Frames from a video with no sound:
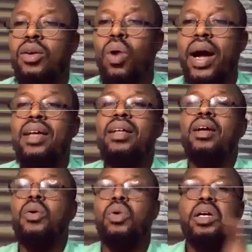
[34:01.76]
Why?
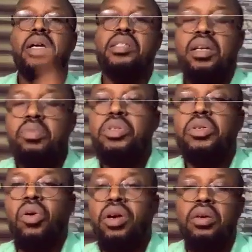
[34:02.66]
Whether you're selling
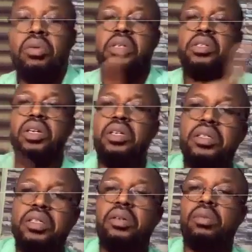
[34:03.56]
Bitcoin, or you're selling
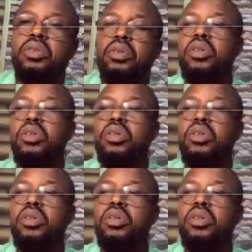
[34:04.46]
Ethereum, or you're